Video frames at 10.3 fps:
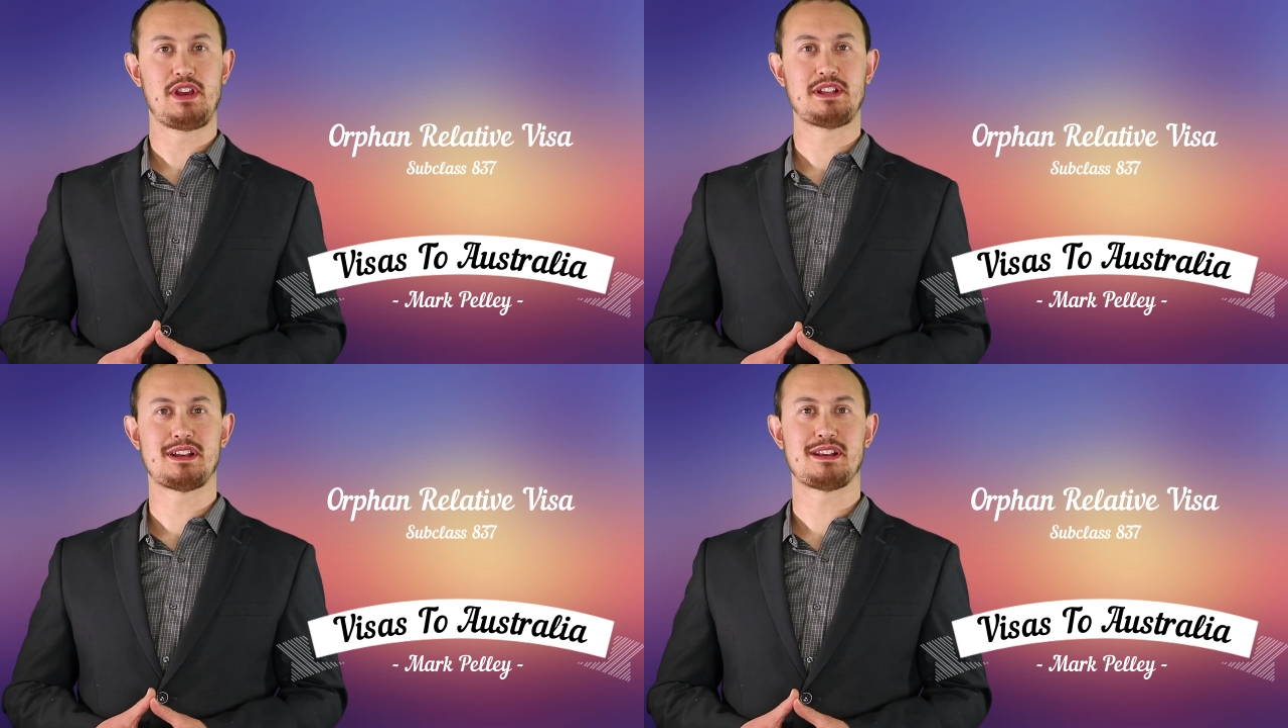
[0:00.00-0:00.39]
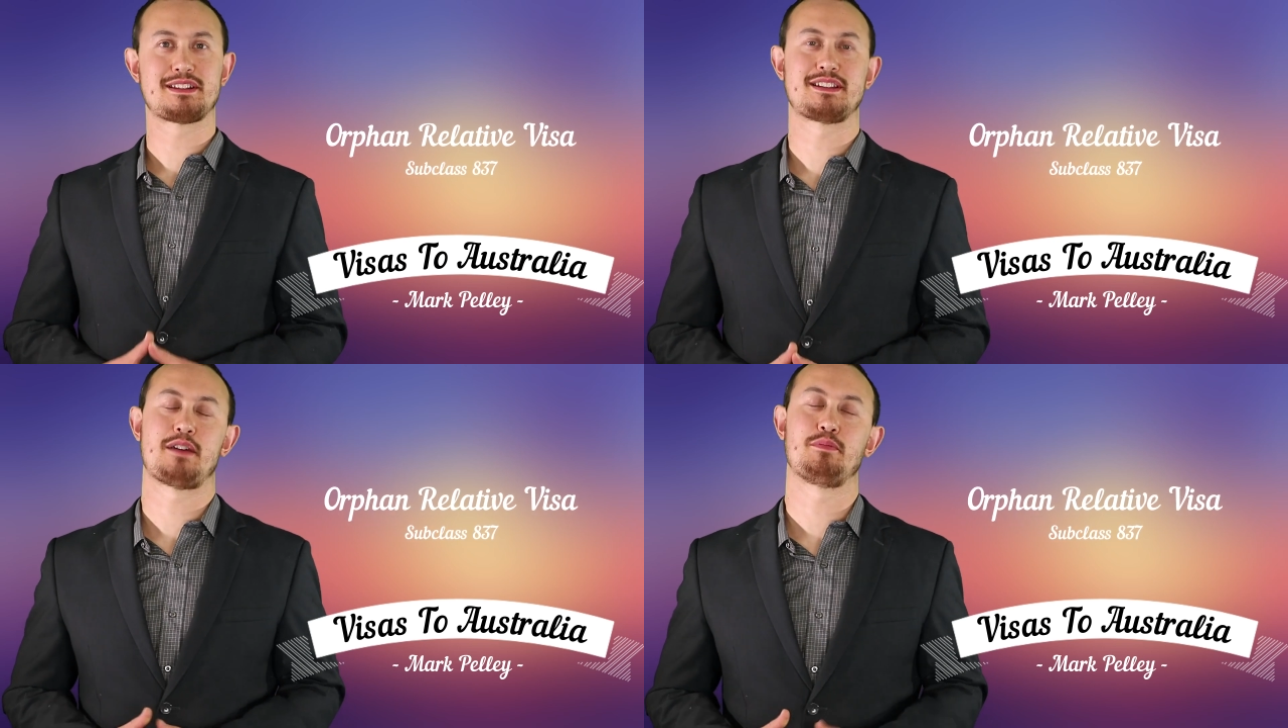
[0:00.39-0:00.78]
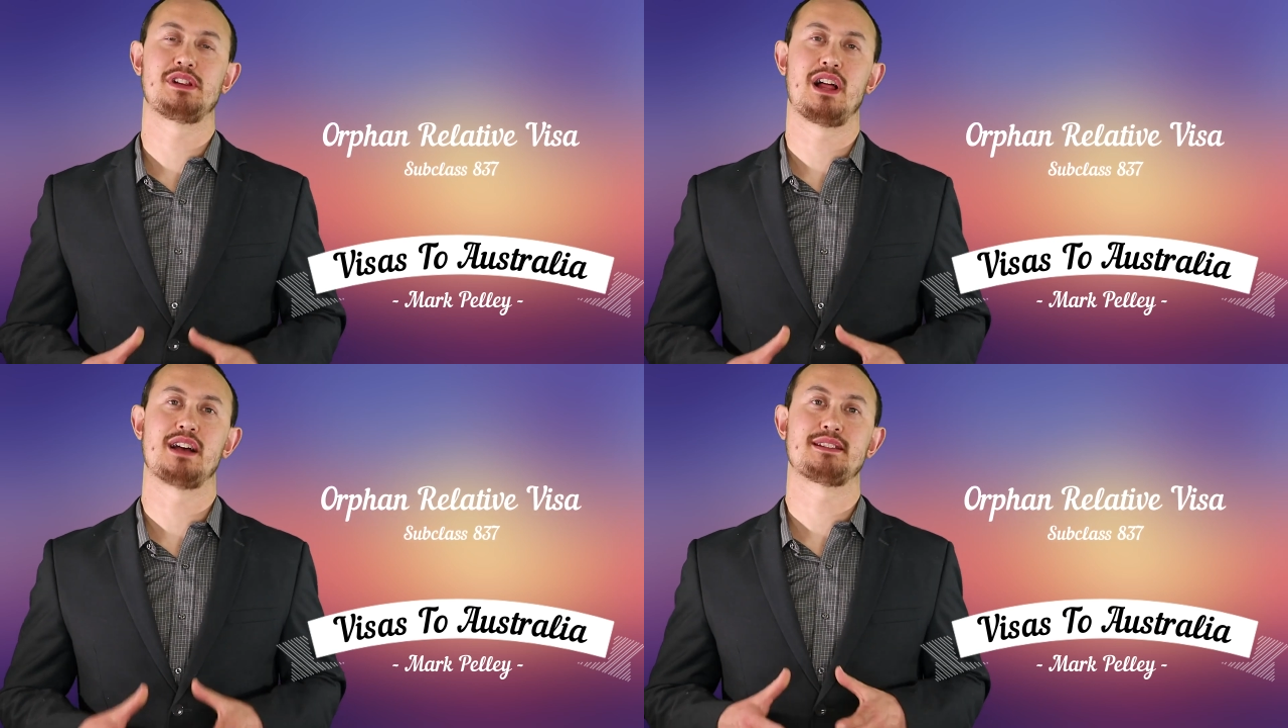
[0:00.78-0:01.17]
Visa
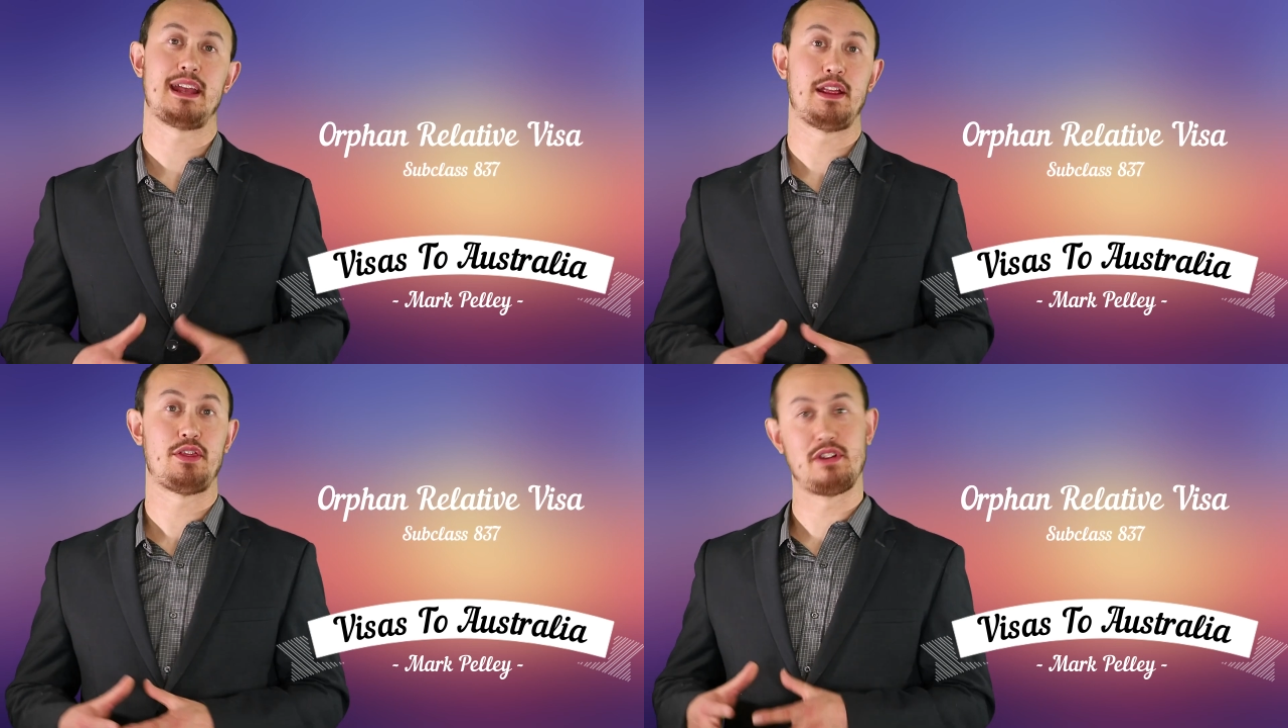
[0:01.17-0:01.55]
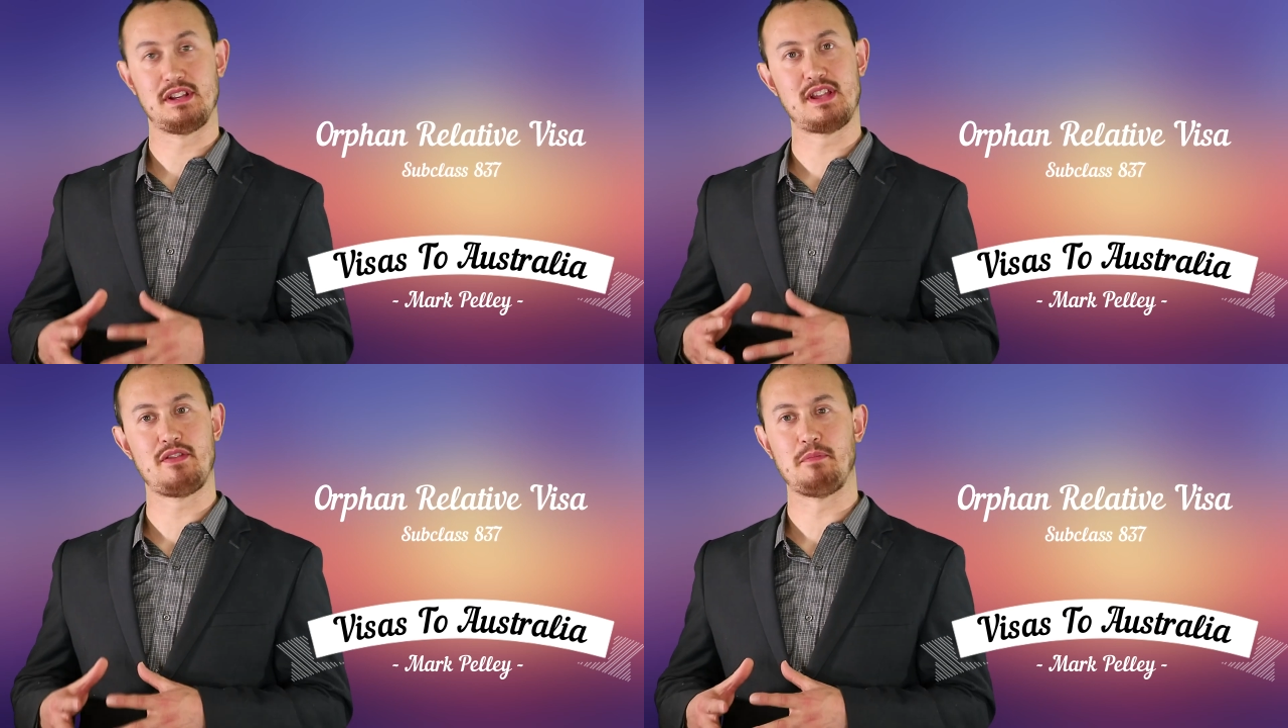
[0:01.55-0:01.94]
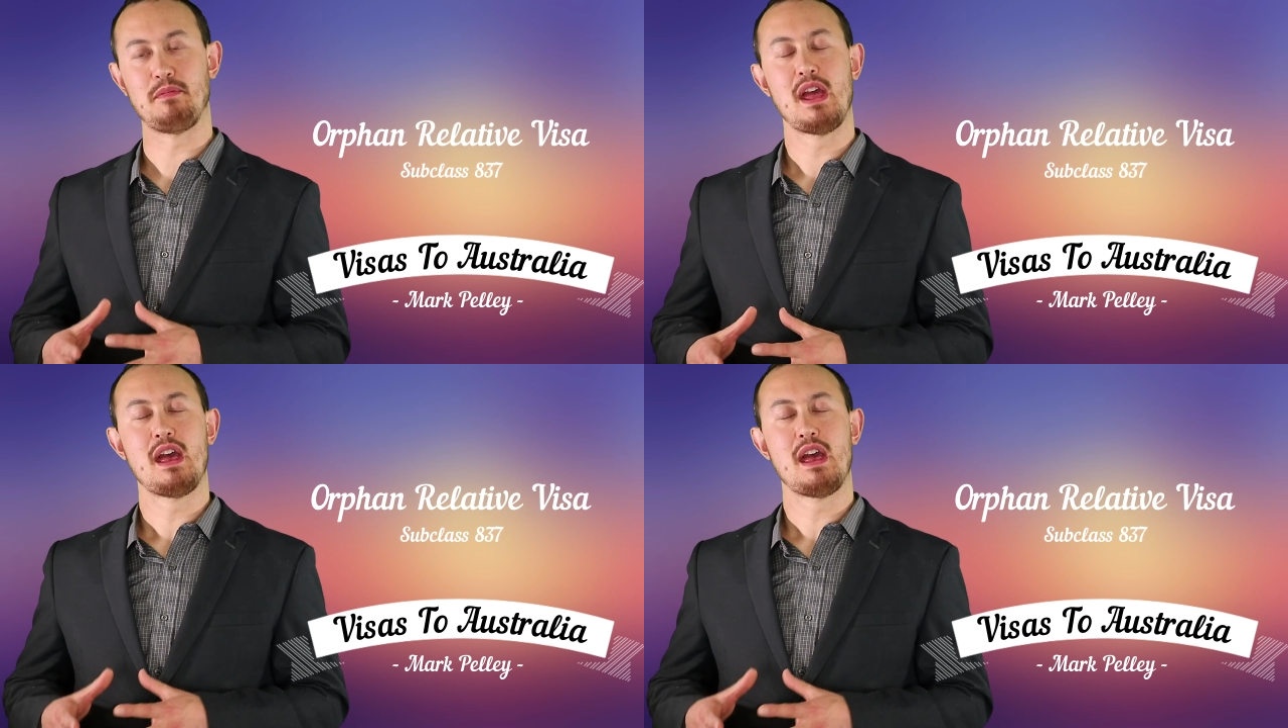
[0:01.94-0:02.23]
Subclass 837.